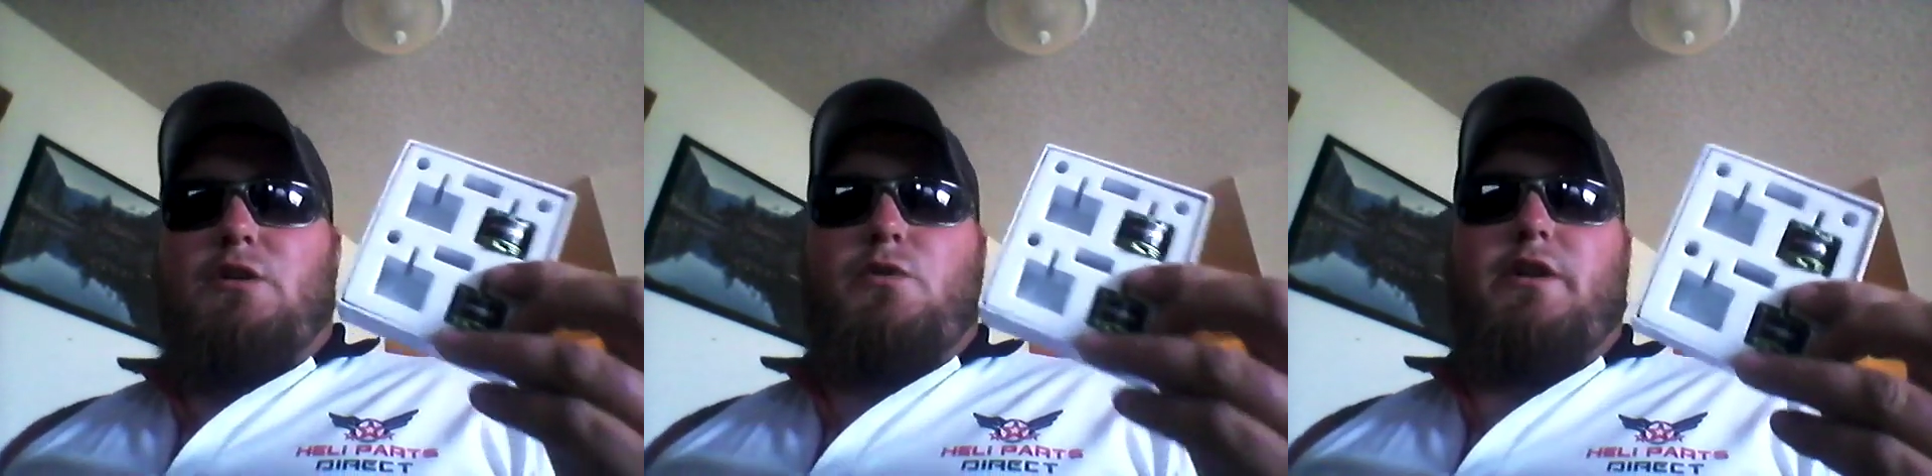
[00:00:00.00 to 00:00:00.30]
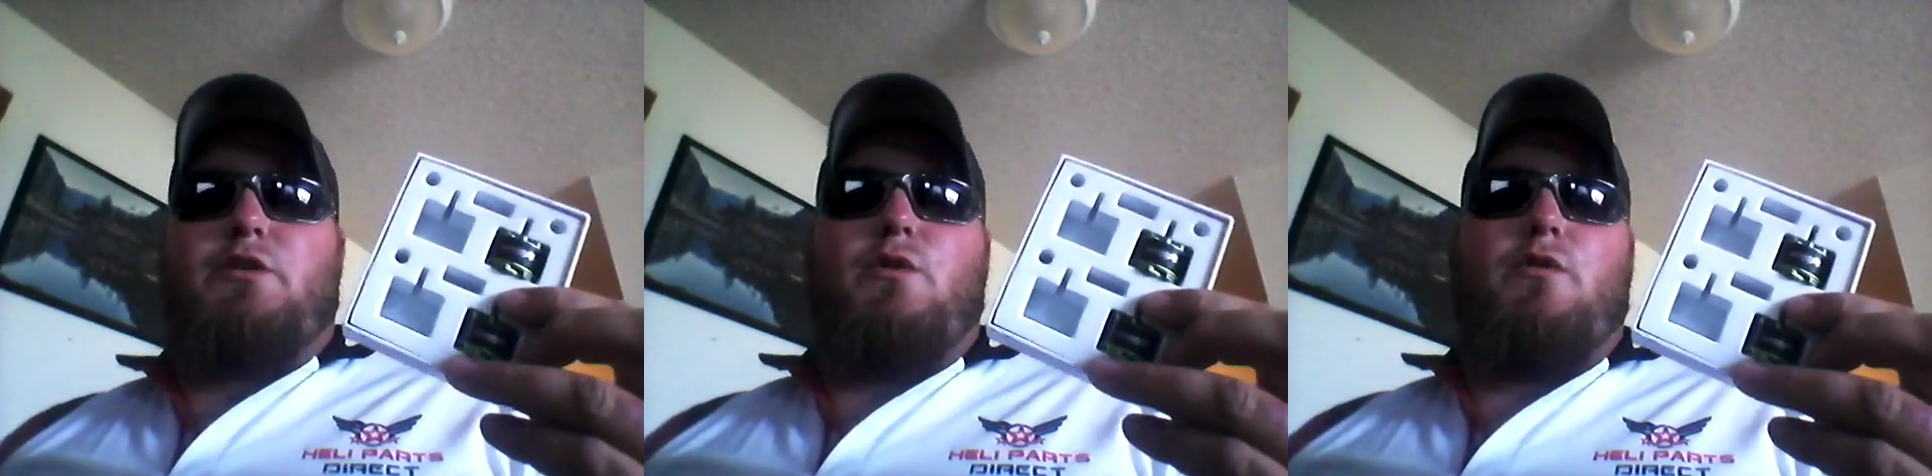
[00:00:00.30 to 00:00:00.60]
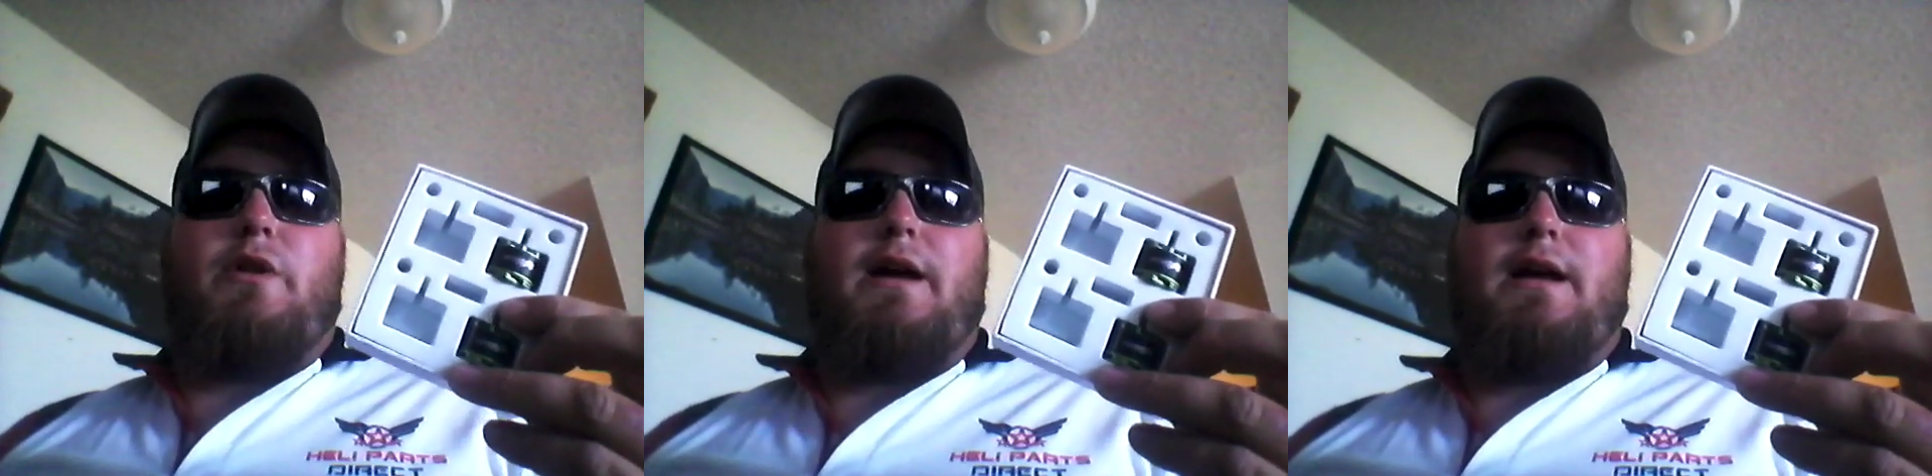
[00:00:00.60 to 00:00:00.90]

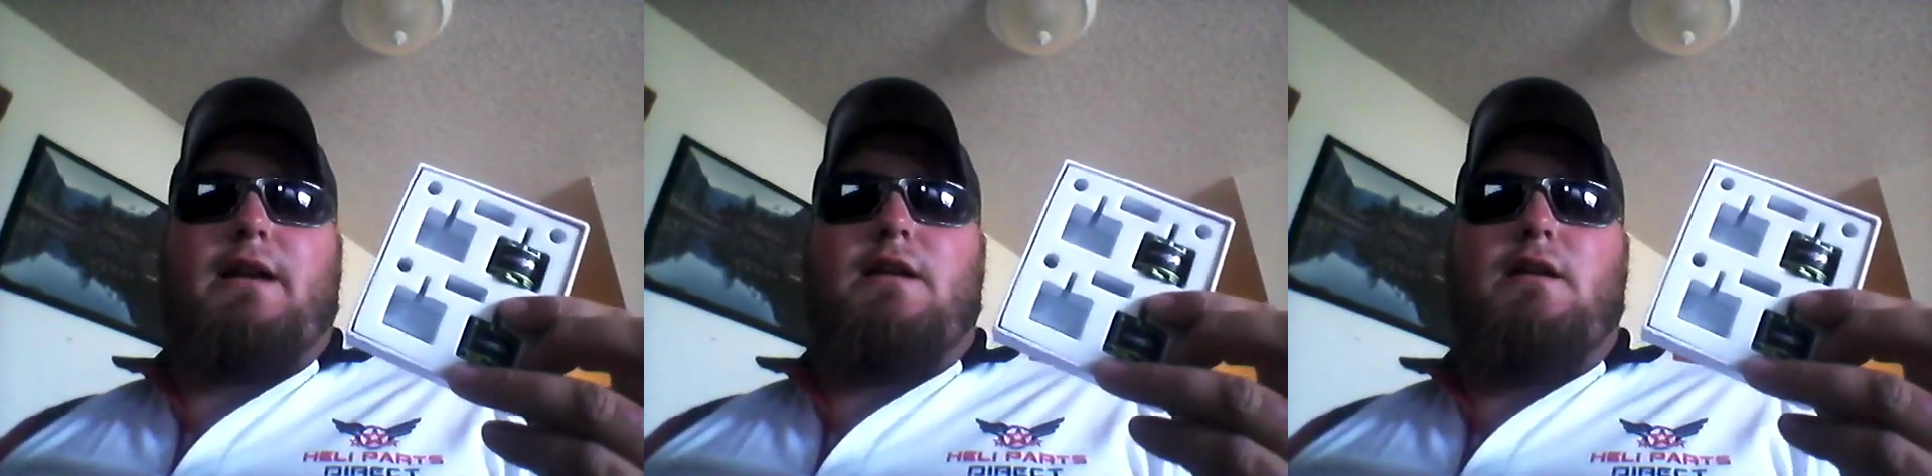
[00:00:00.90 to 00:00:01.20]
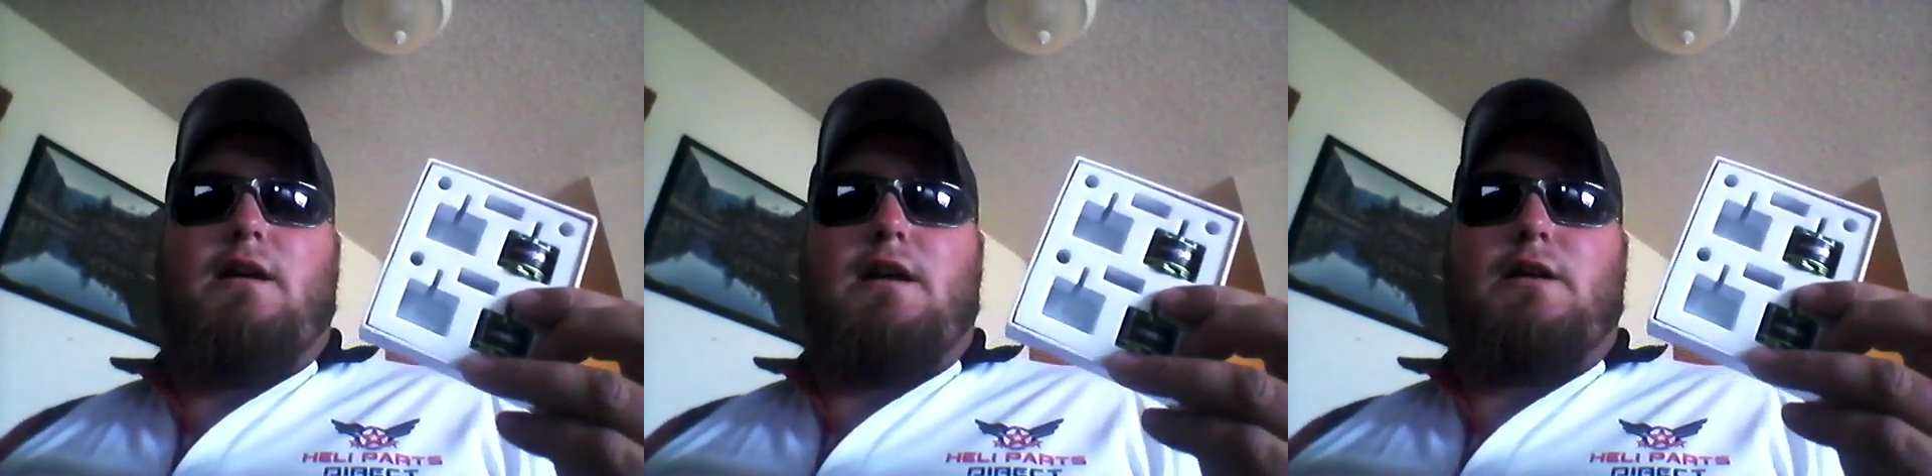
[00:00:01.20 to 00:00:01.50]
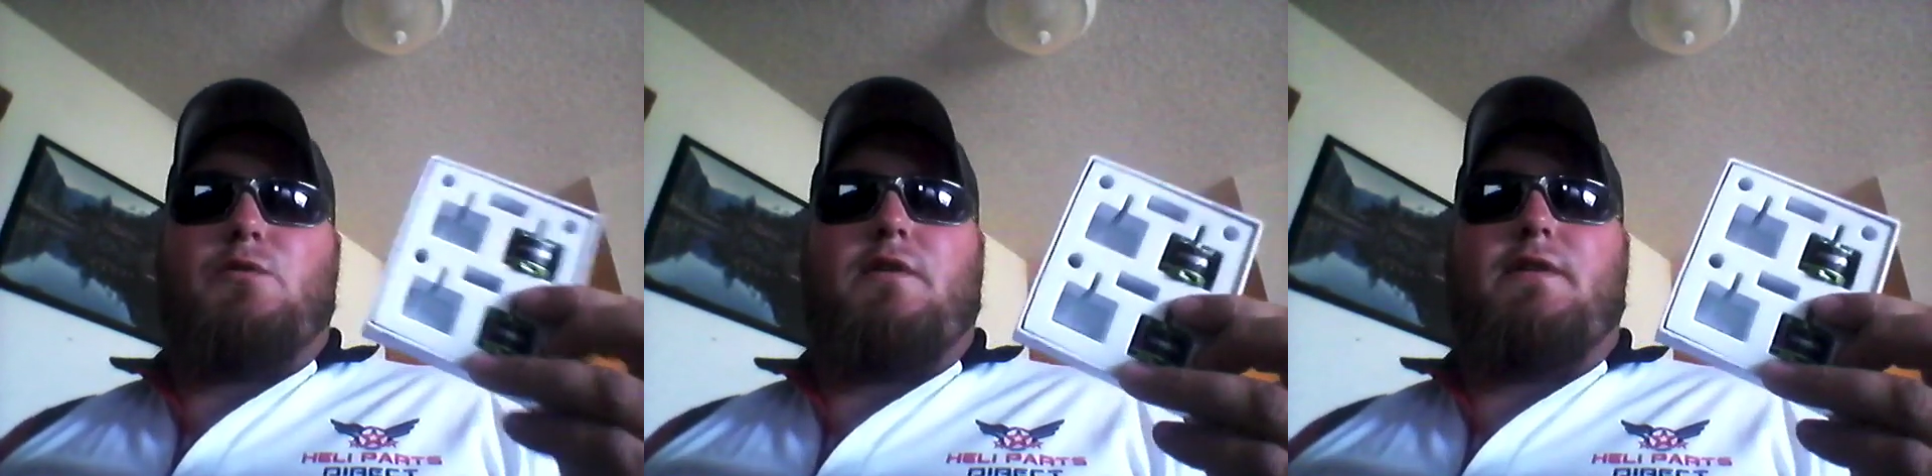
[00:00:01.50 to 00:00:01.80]
2209
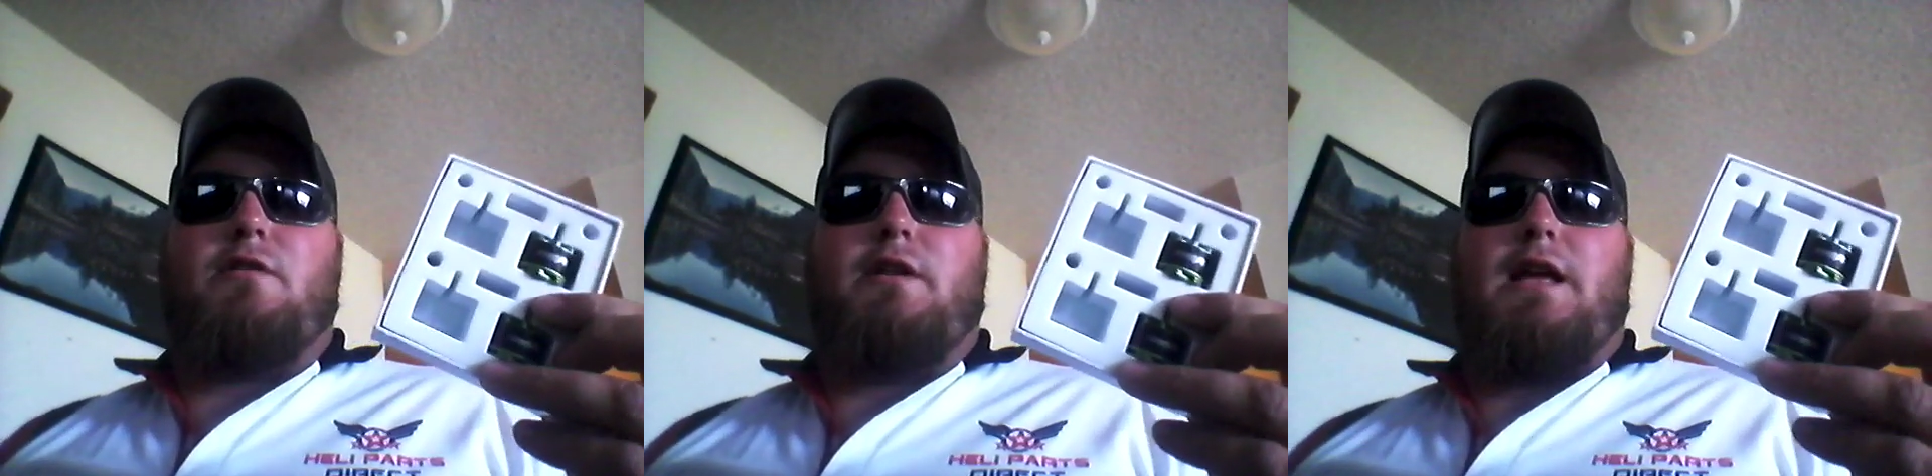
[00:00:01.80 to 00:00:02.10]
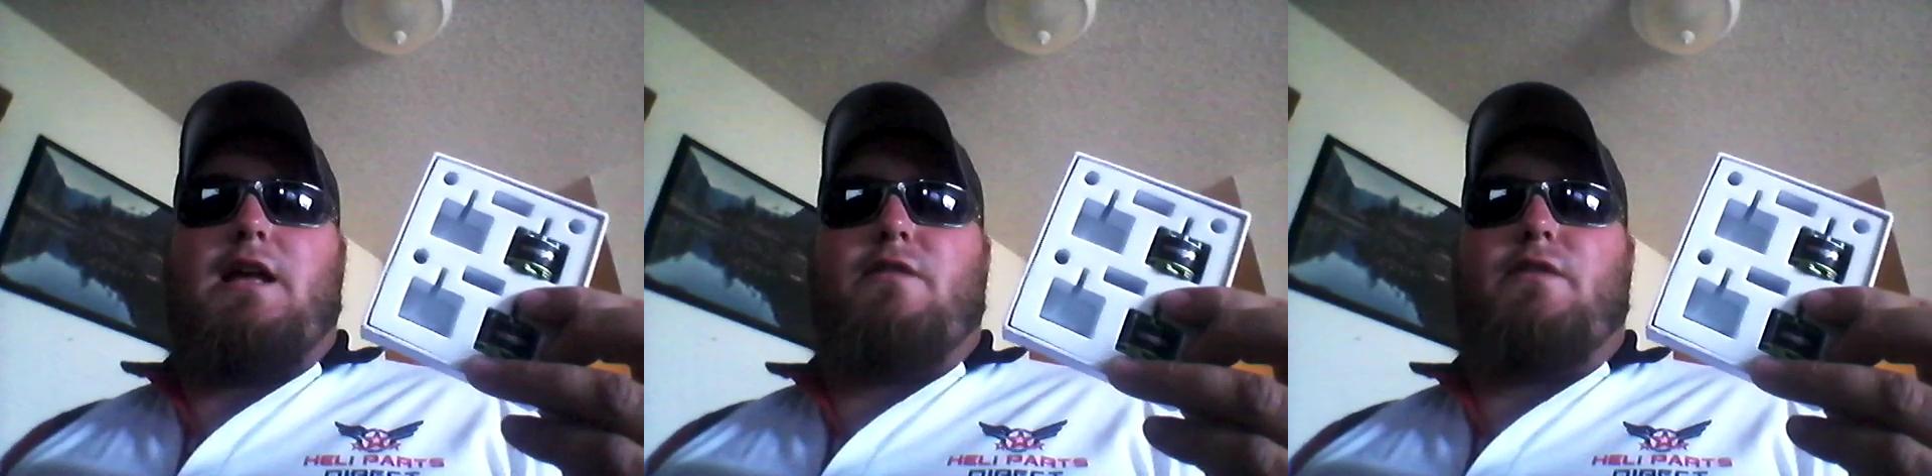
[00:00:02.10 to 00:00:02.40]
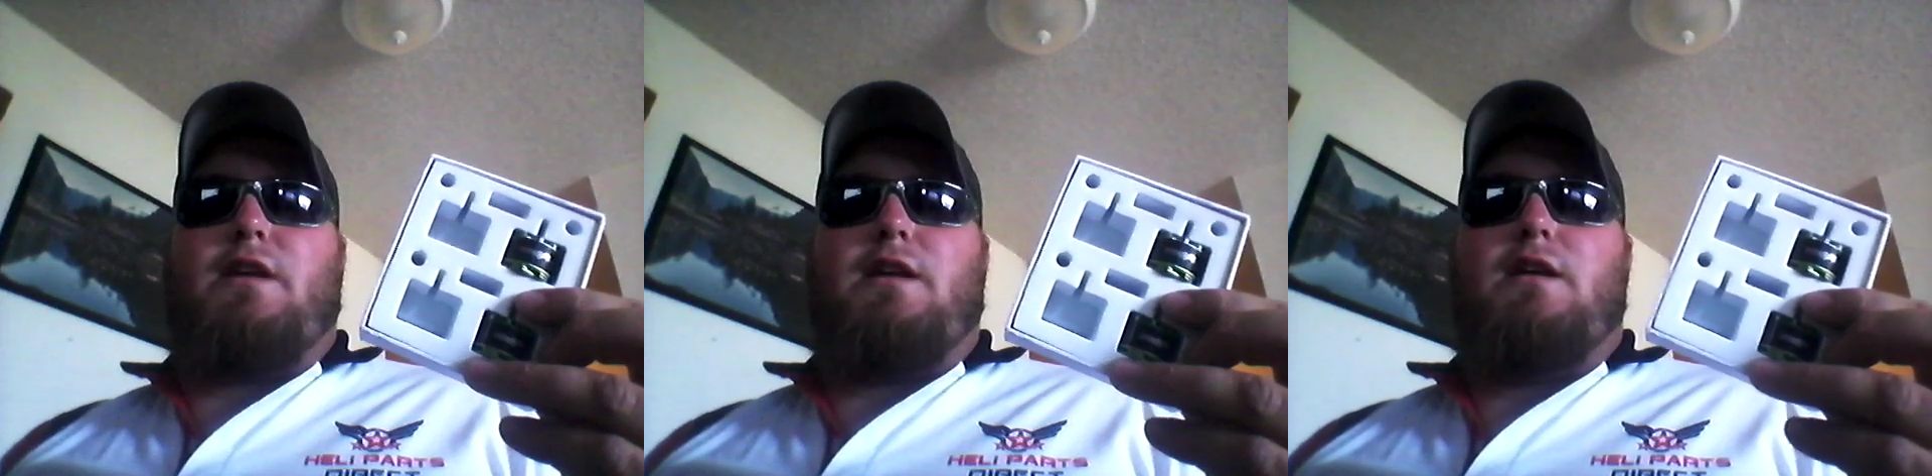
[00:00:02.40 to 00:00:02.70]
uh, 1200
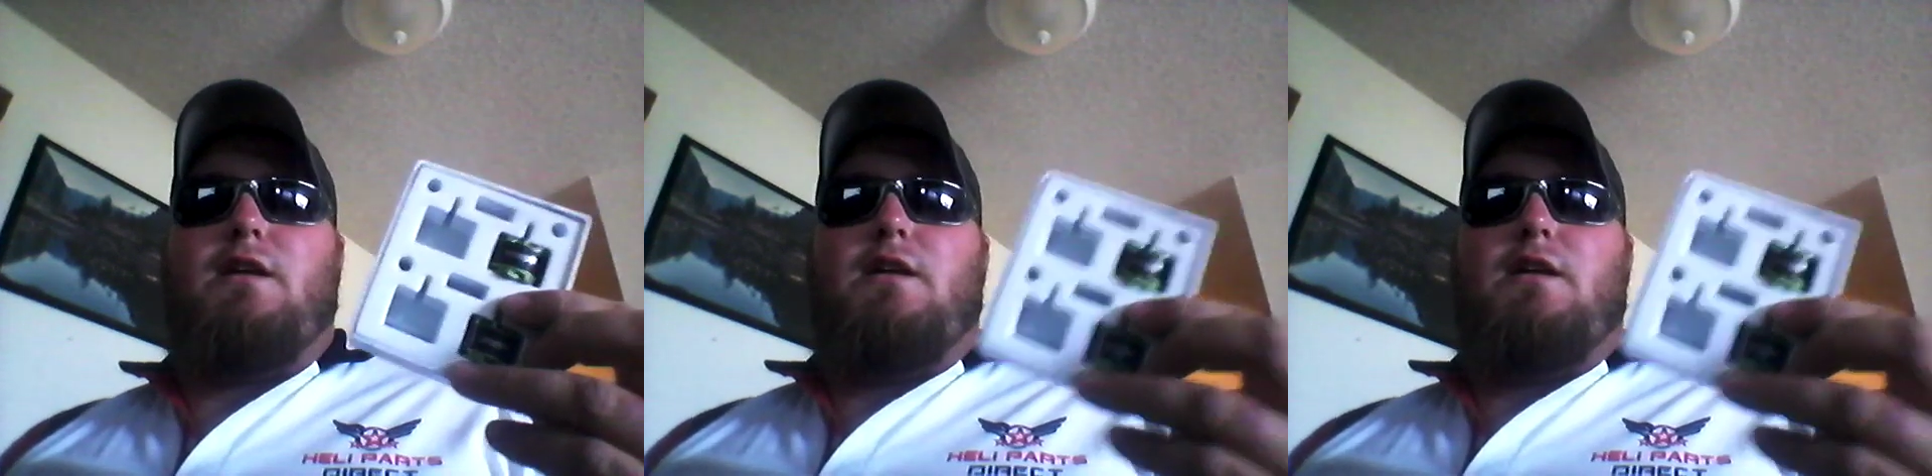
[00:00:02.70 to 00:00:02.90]
kV